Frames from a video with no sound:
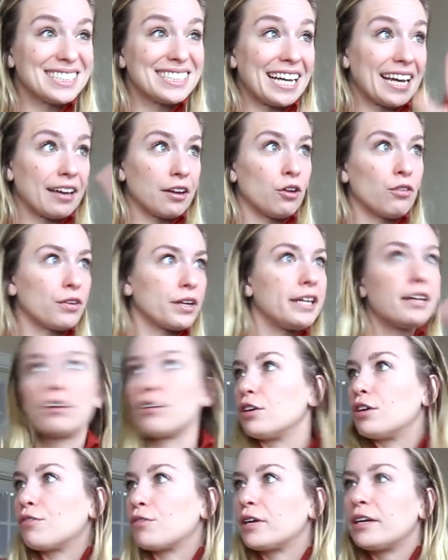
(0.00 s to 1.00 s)
It's like over
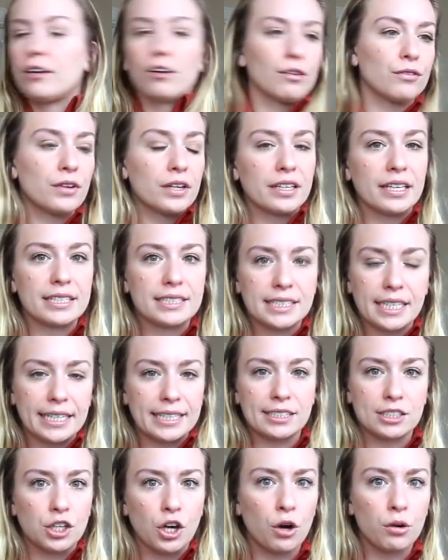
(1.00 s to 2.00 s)
here, over here. It's like
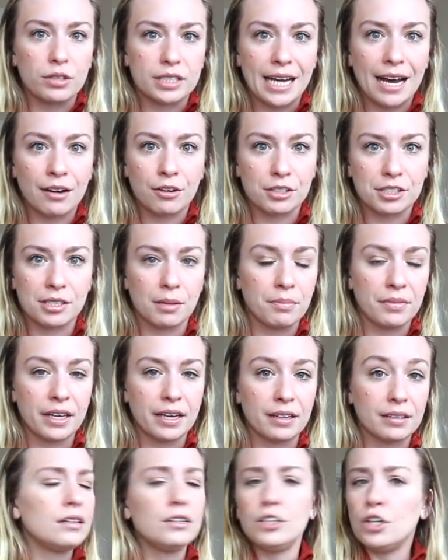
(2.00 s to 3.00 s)
he's coked out or
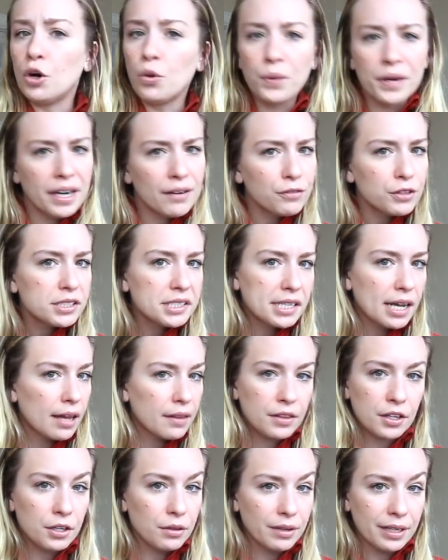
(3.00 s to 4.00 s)
something. No one ever said
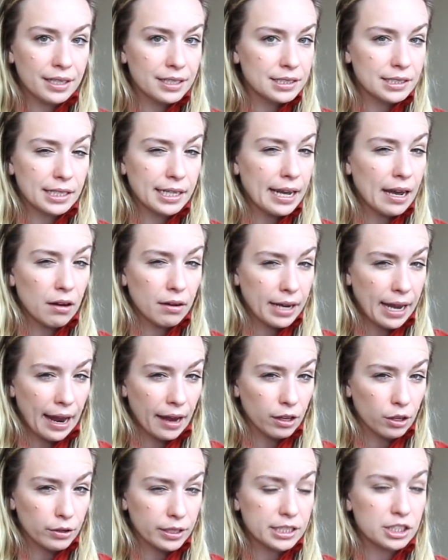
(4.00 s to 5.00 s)
that you needed to count
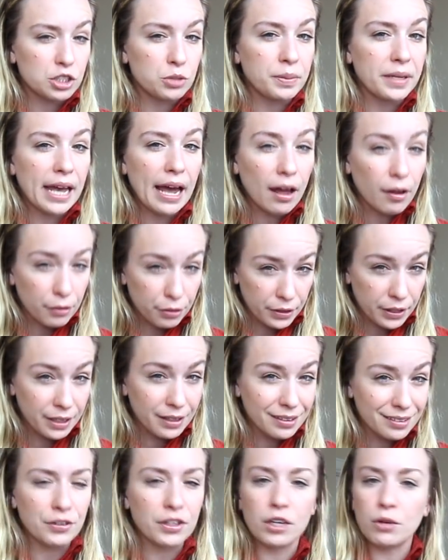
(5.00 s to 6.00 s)
calories to be healthy.
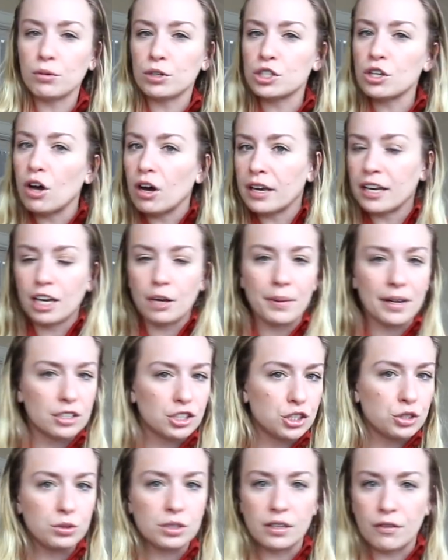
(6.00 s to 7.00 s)
I feel like we're talking
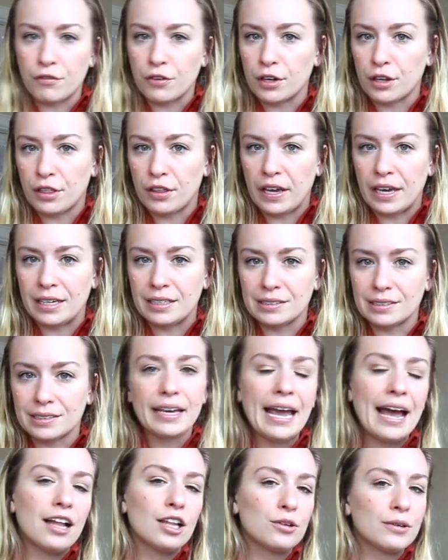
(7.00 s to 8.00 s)
about two different things.
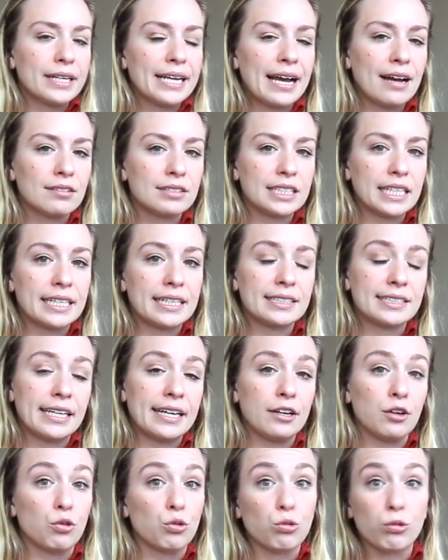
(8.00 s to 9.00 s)
Calorie counting is
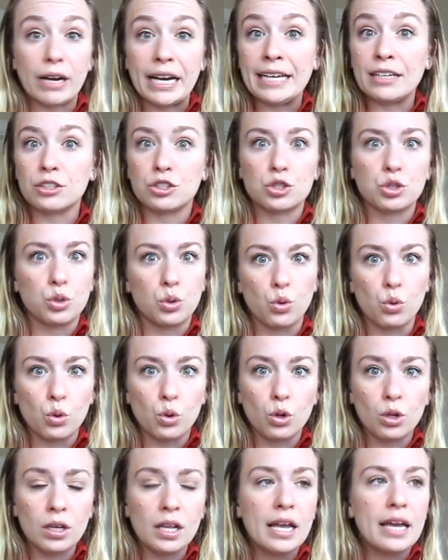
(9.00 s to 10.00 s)
a great
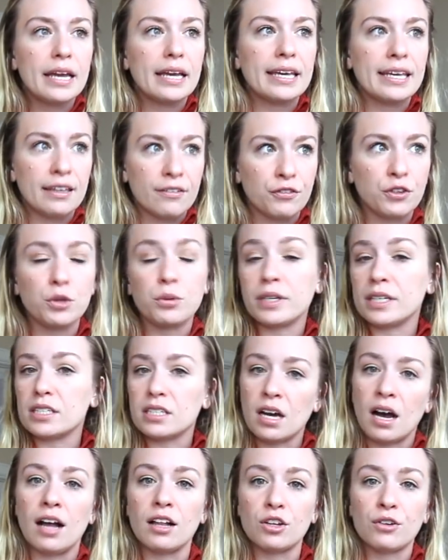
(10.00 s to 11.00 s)
tool if you can
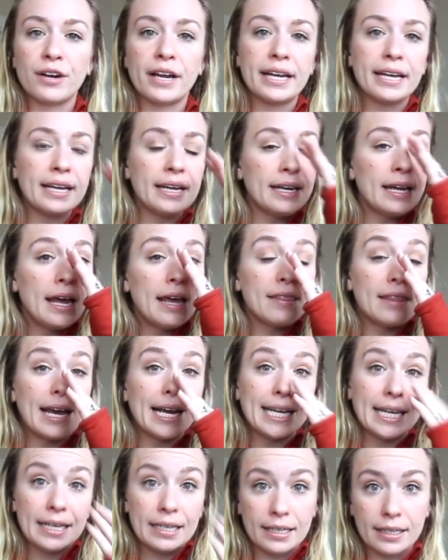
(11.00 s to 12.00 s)
tolerate it
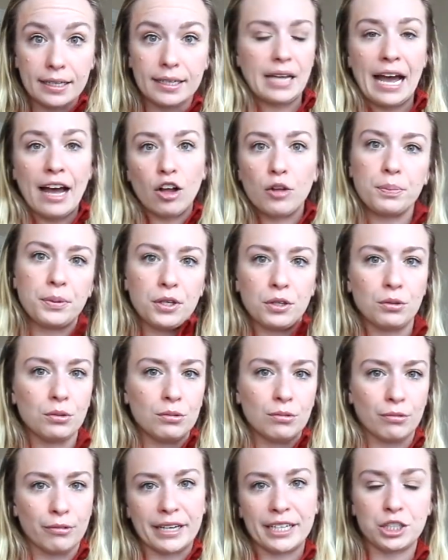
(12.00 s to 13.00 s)
that can help
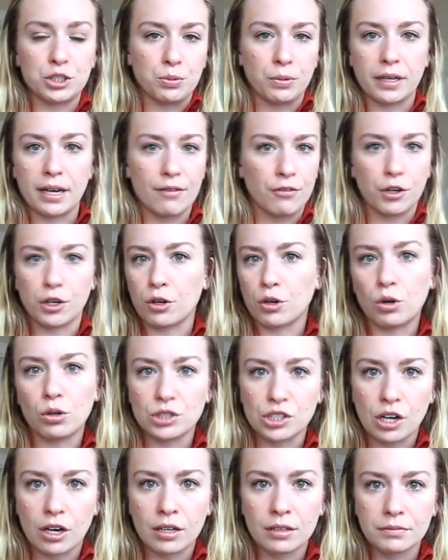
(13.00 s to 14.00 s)
you reach whatever your
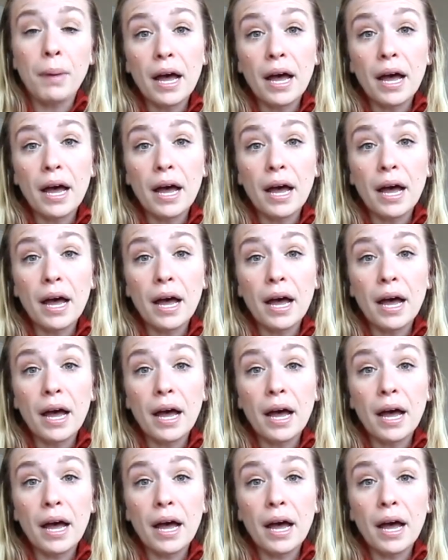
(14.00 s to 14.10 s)
goals are.